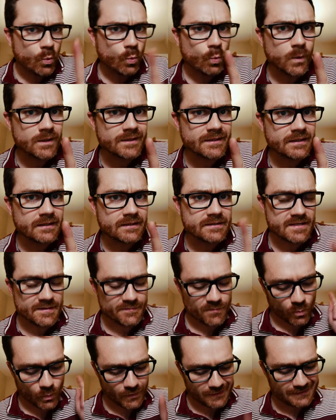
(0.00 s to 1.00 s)
one
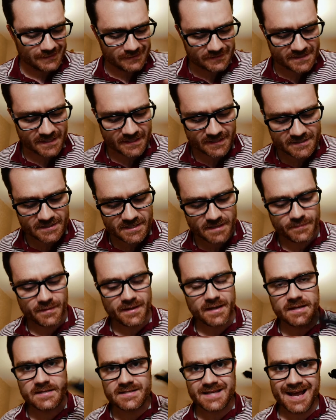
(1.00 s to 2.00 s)
little tiny tip
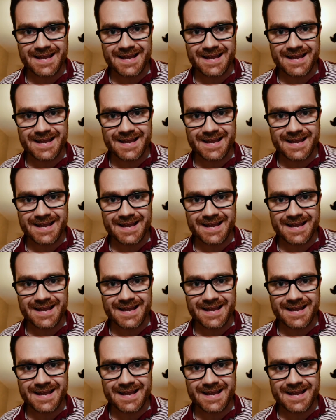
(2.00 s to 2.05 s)
is